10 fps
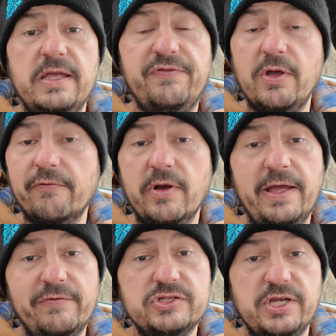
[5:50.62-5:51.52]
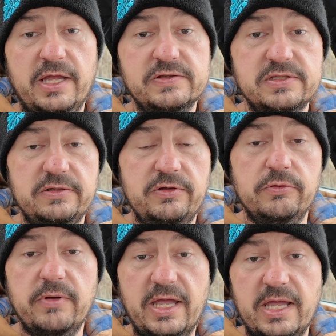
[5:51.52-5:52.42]
If you ever have a chance to
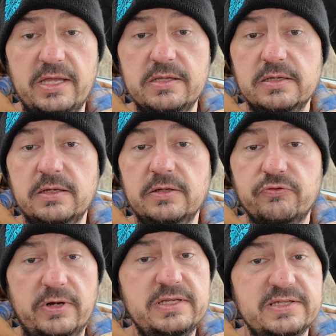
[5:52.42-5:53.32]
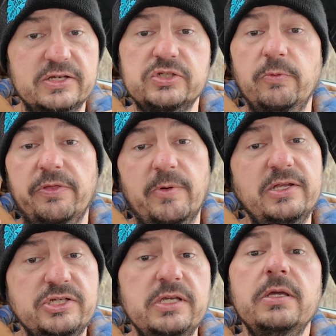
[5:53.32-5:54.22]
do a training session with
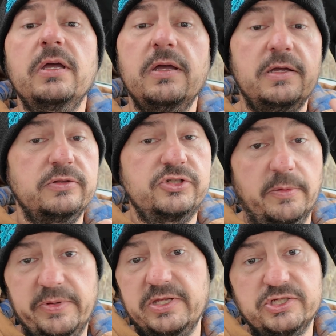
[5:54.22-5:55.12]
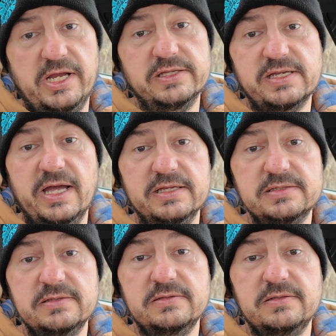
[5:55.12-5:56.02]
Reggy, jump at the chance,
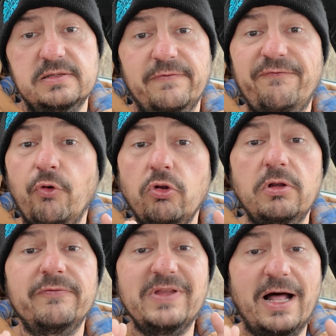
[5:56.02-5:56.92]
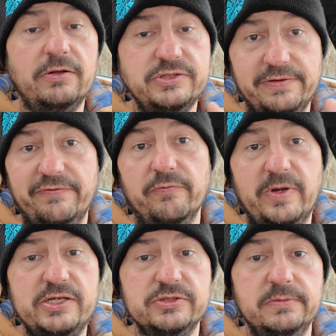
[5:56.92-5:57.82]
guys. Full of knowledge and
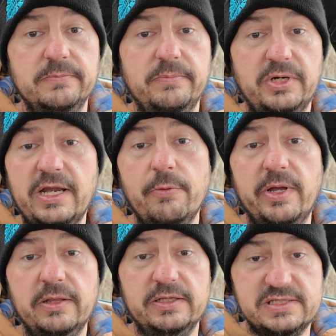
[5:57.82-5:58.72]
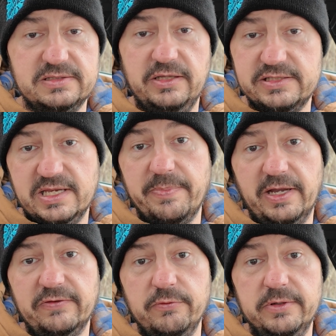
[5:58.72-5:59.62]
information. But anyway, let's get
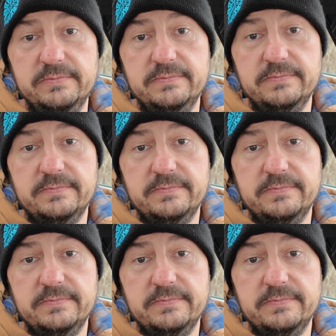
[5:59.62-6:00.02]
back to it.